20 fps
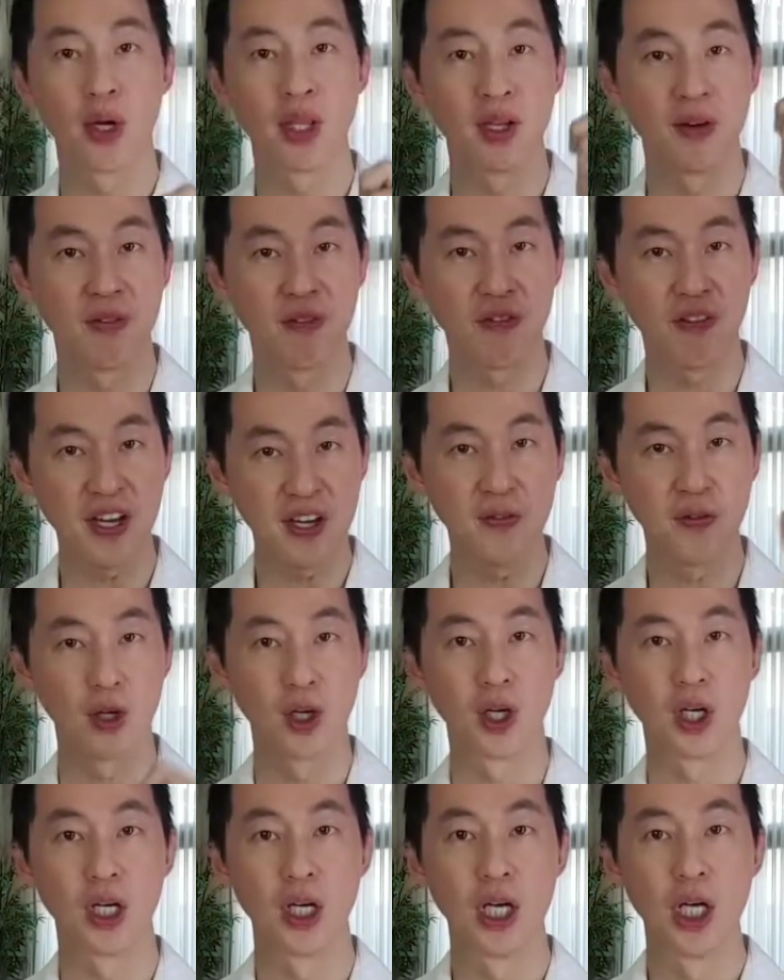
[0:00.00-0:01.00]
run a
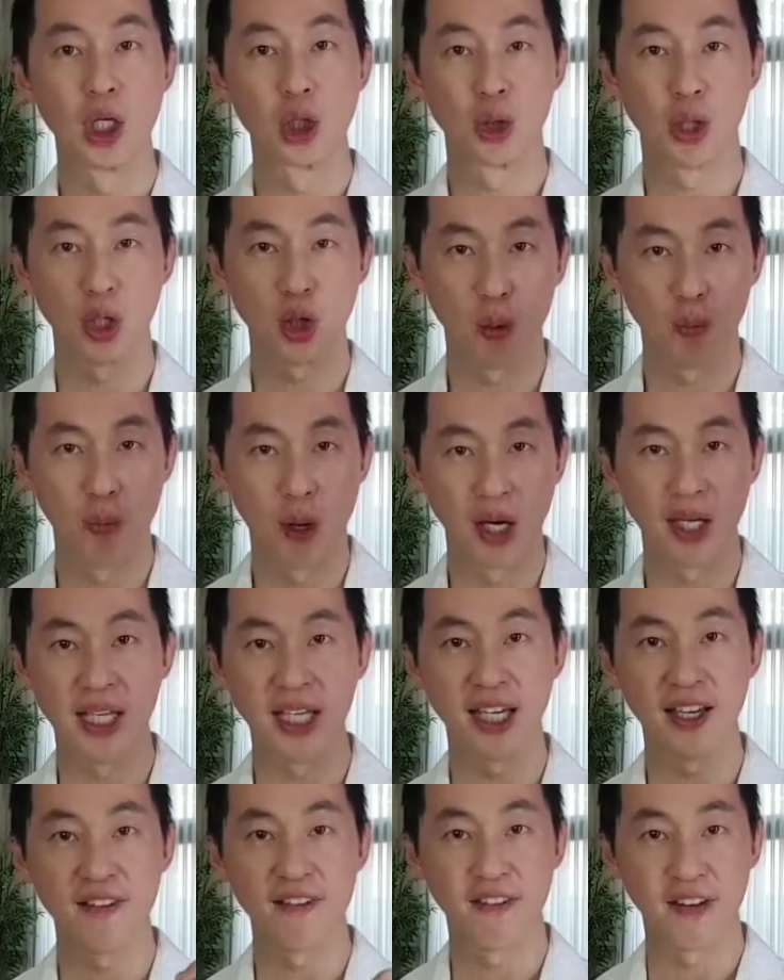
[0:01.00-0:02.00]
fever so that your
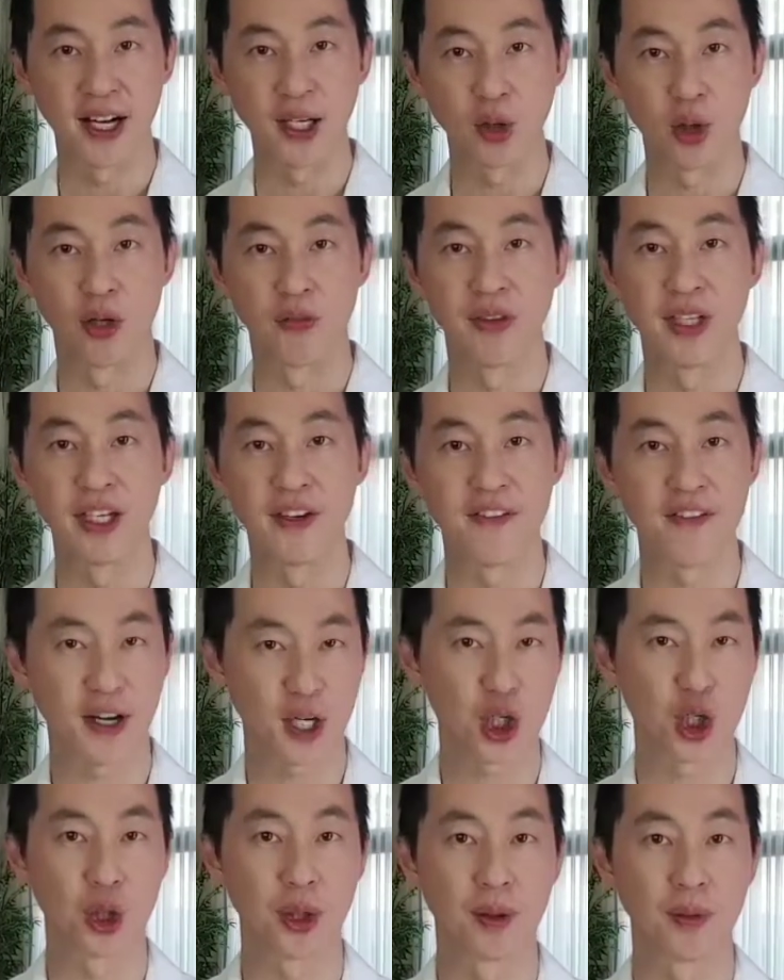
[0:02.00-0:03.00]
body can fight off the
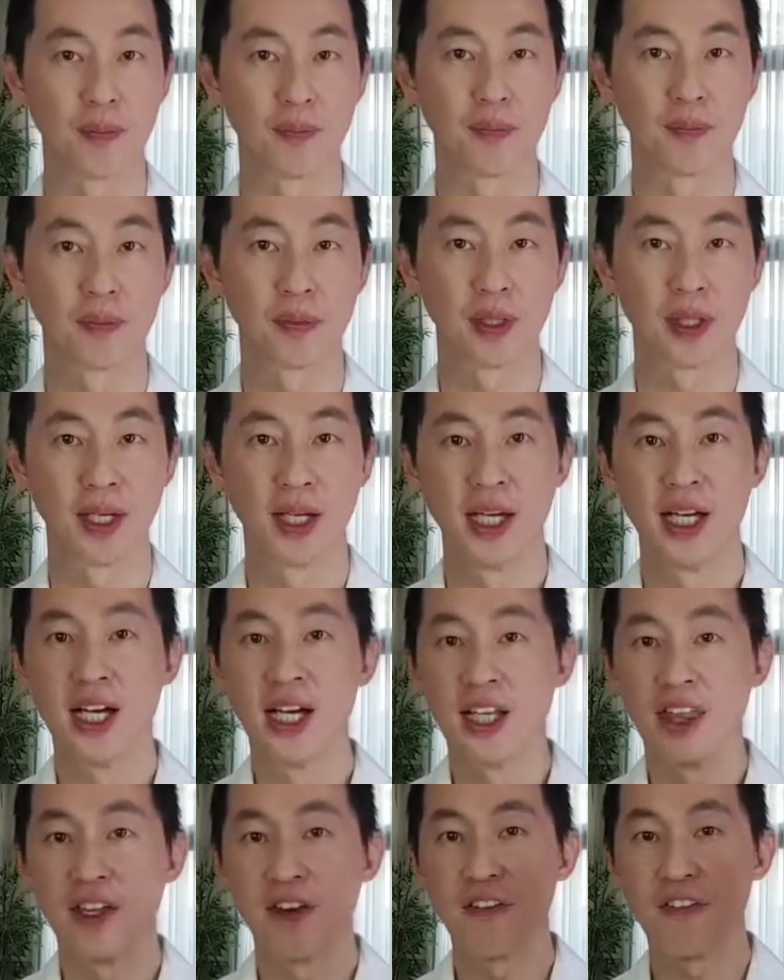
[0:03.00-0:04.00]
infection.
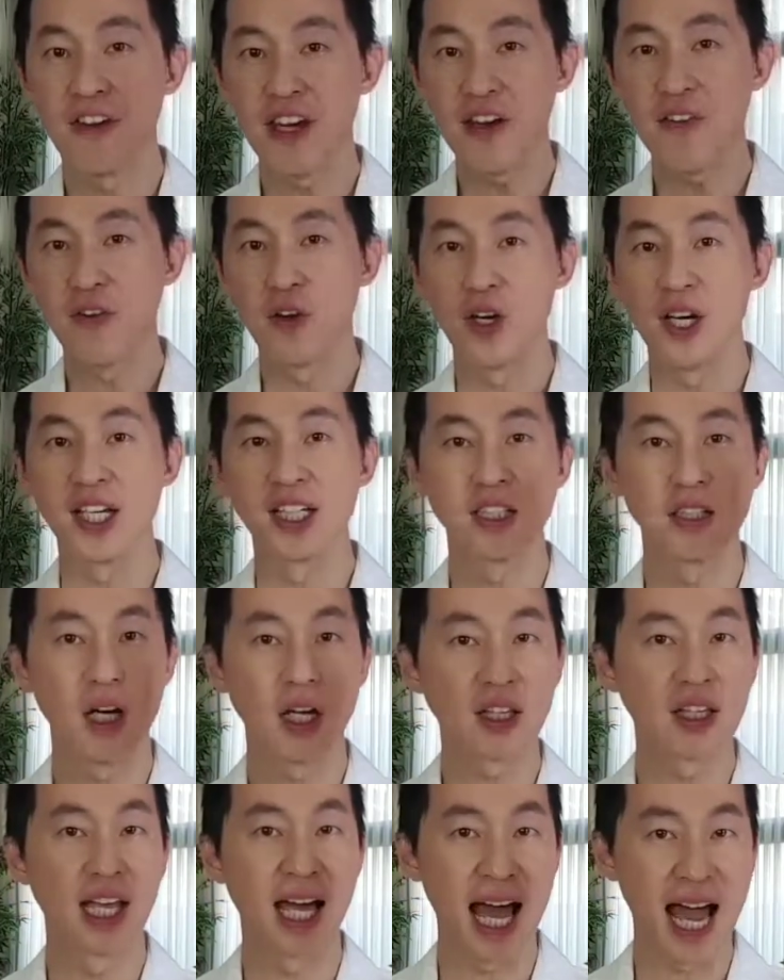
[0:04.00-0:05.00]
The fever is
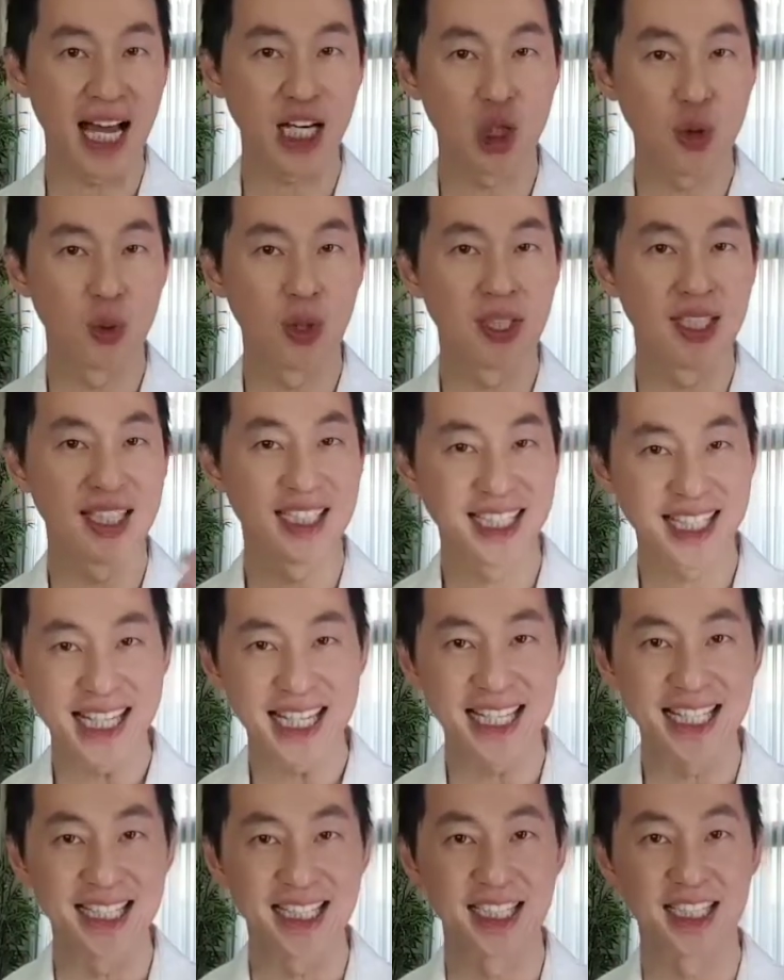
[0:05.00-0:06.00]
not the actual
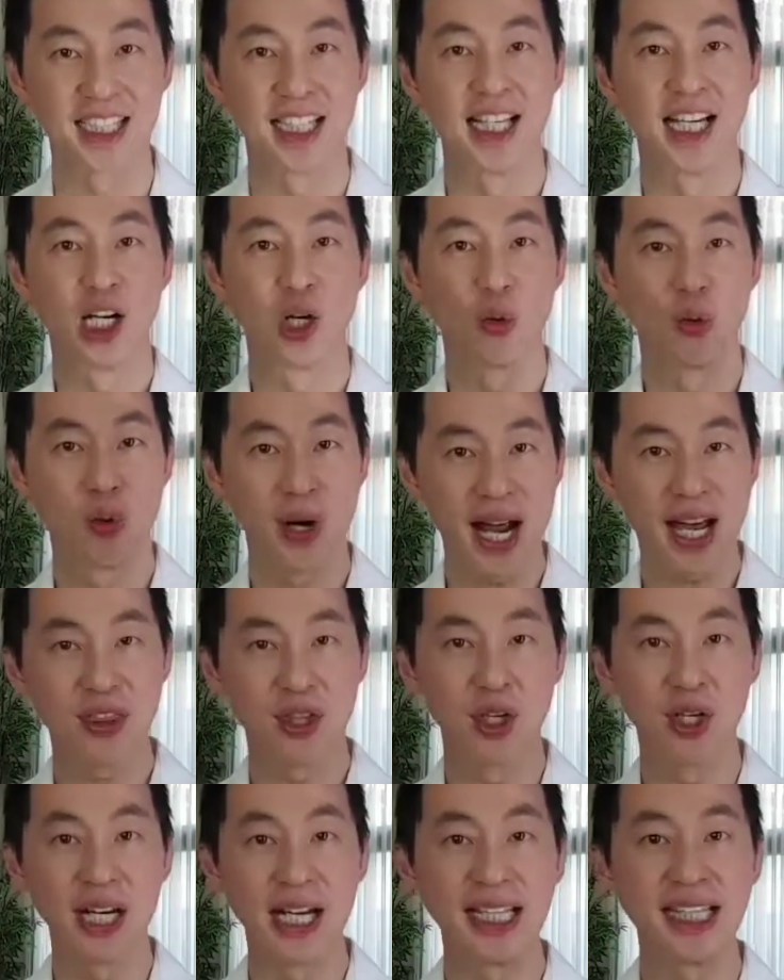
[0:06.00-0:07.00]
disease.
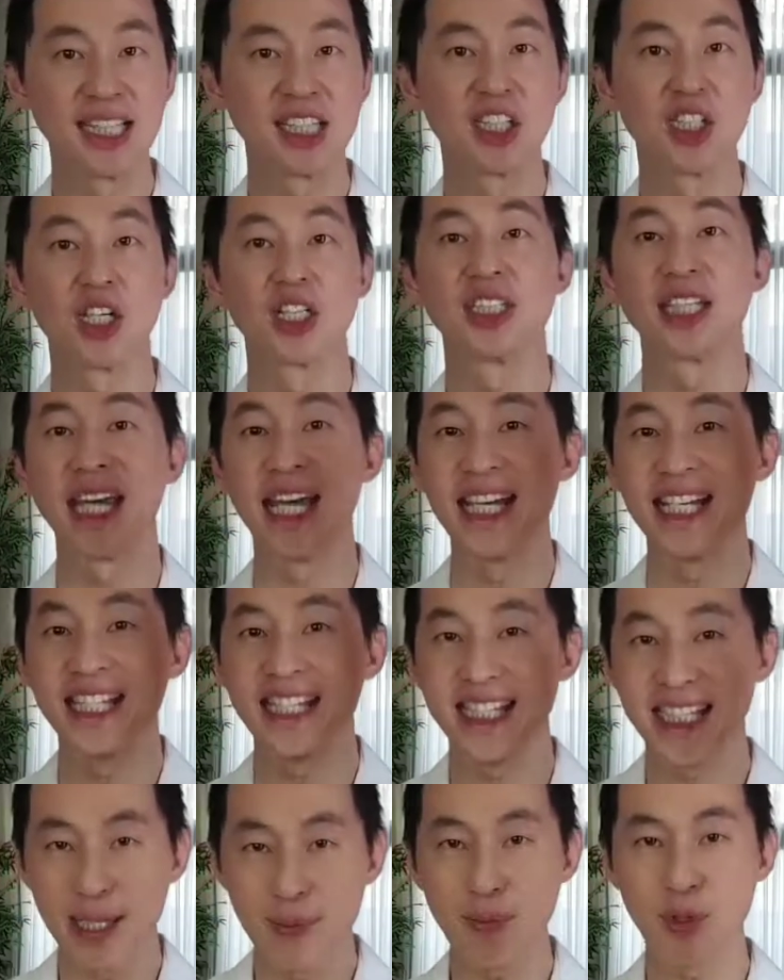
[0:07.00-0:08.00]
Rather, it is just a
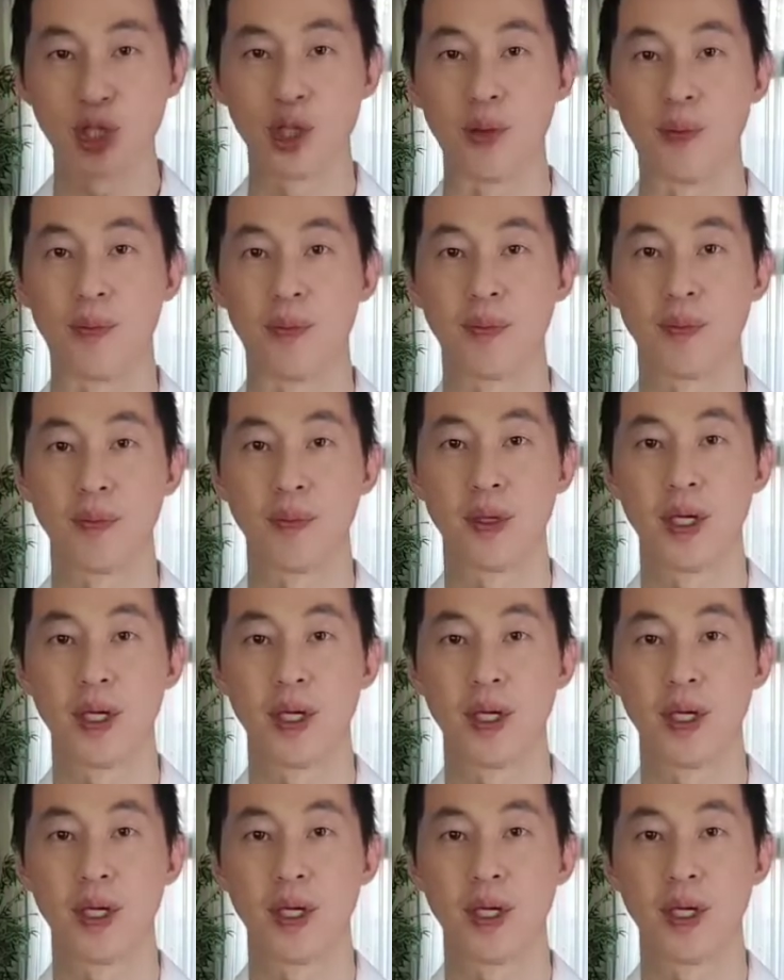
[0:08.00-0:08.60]
symptom.